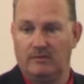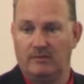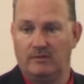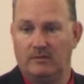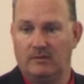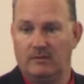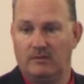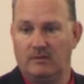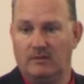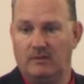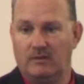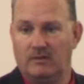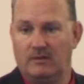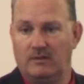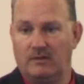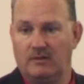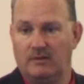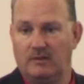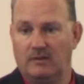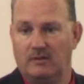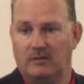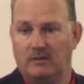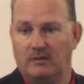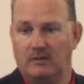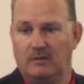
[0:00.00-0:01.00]

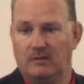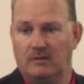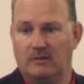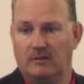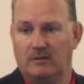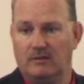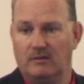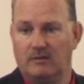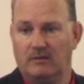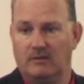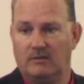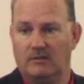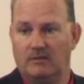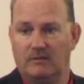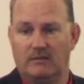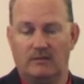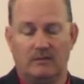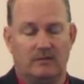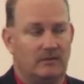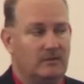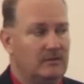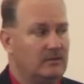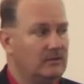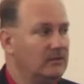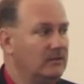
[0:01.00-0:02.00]

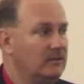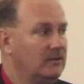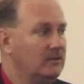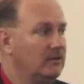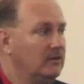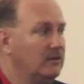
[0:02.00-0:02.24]
(no one is talking)